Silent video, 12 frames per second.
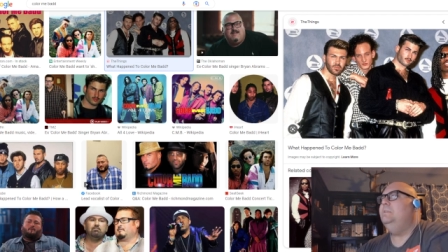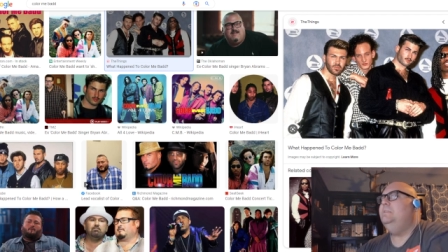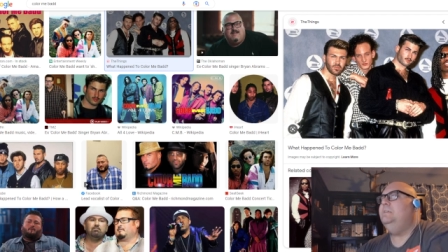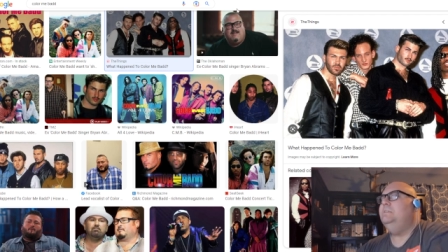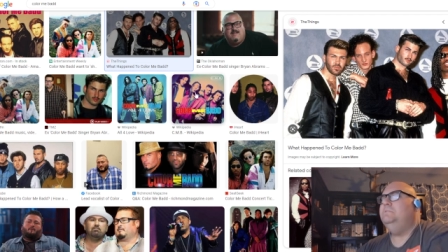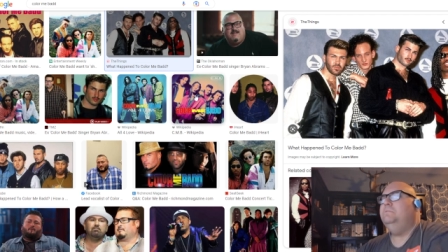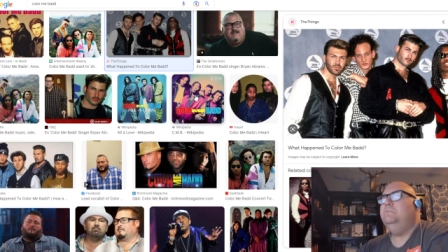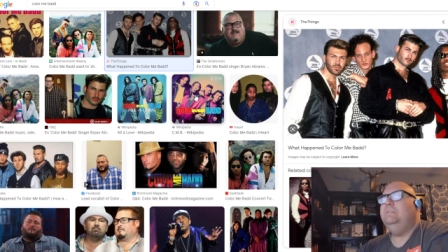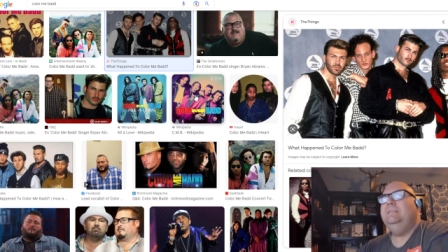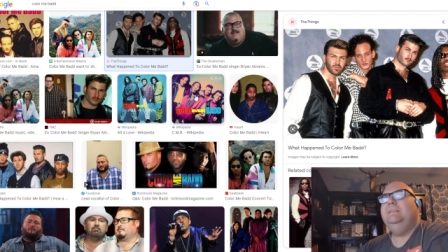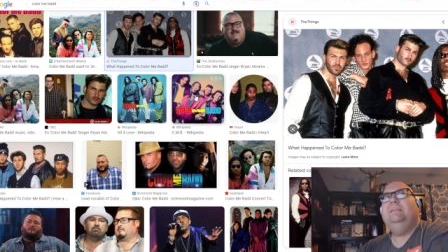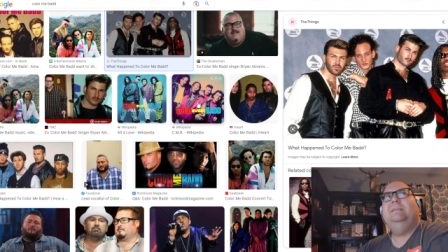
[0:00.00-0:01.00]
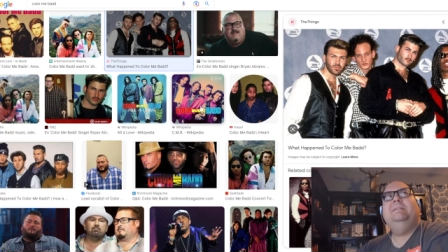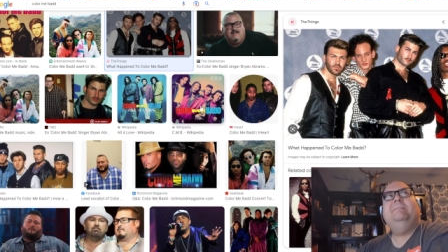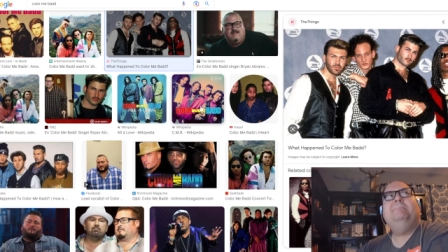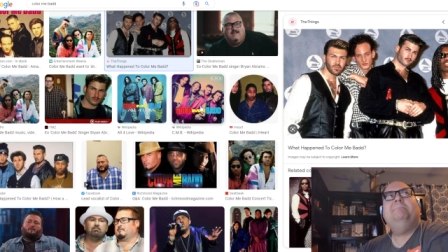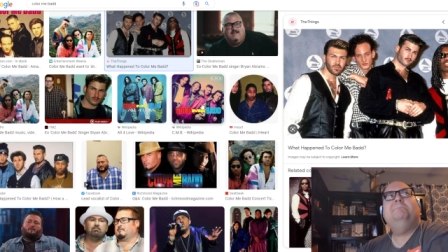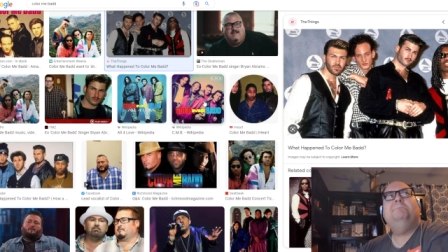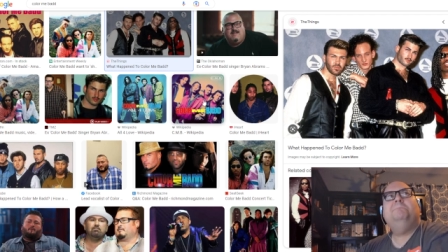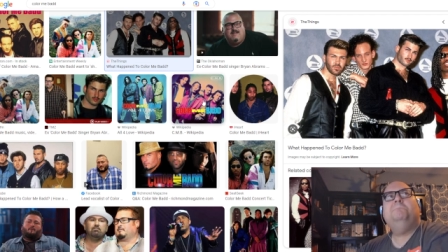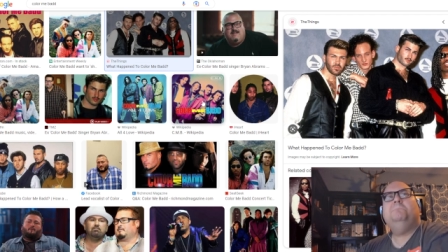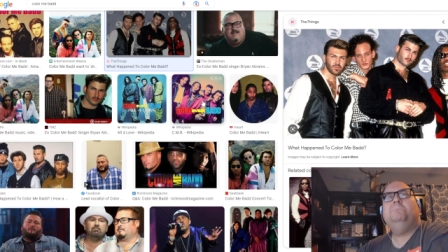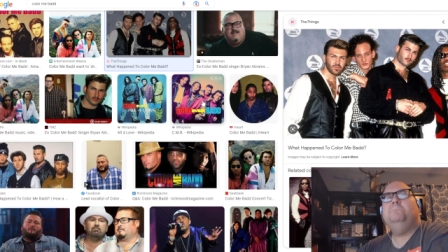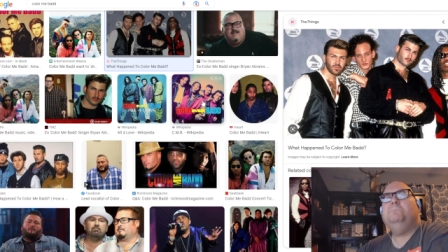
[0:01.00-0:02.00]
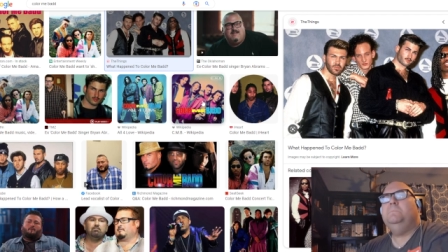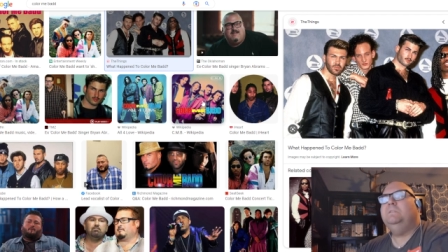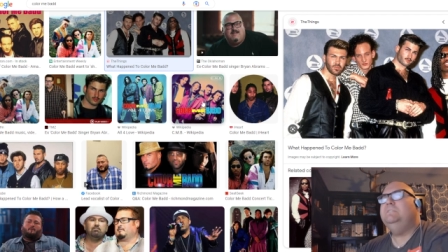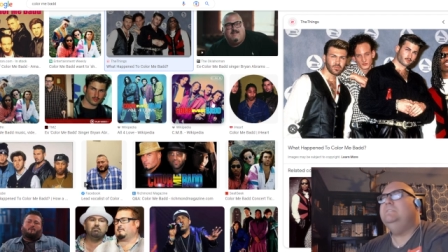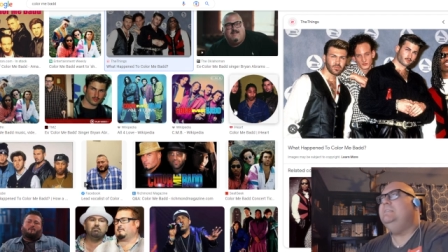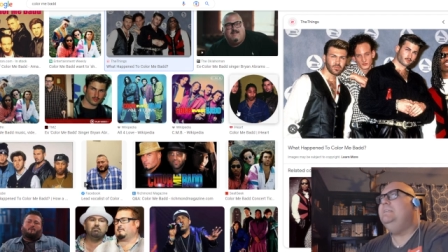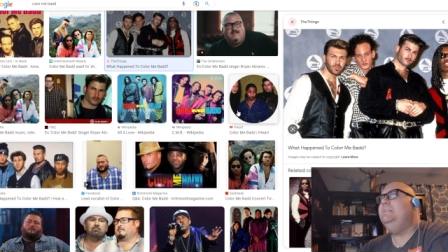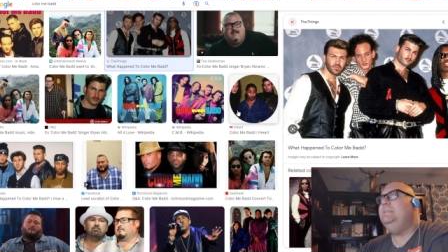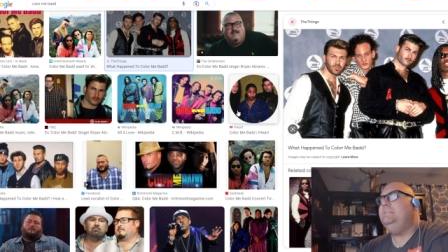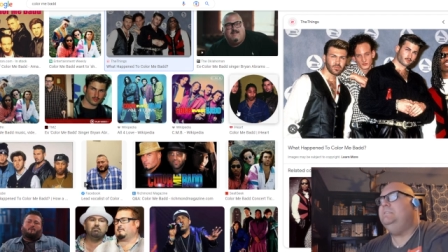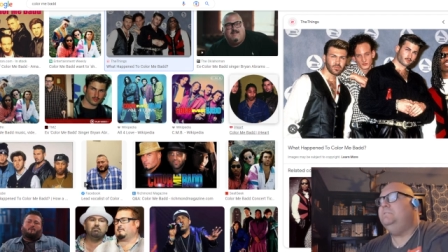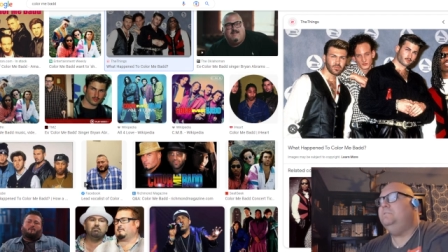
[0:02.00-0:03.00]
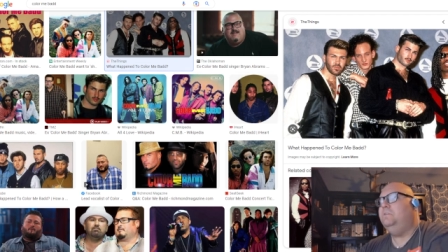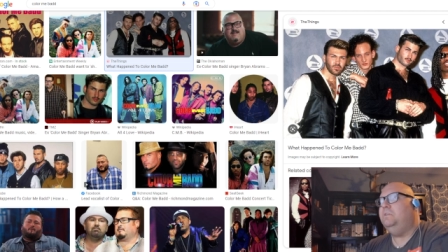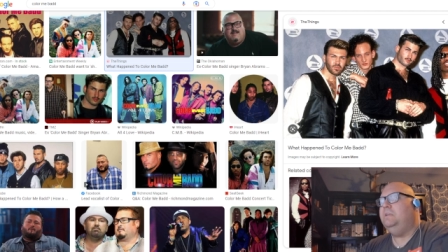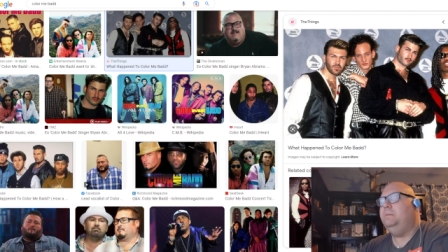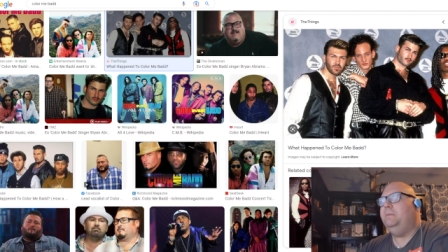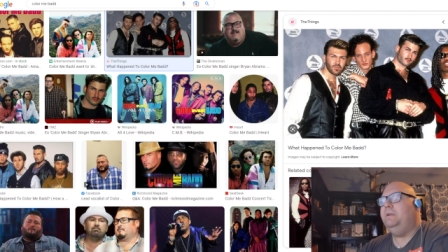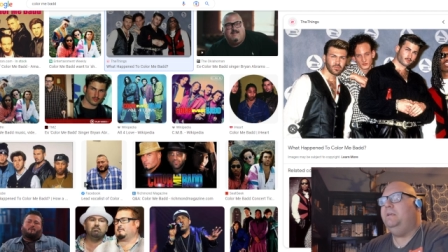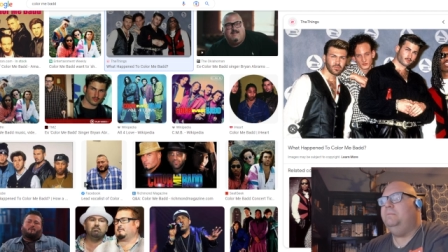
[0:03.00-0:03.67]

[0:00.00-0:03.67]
yeah, so then CDs started coming out.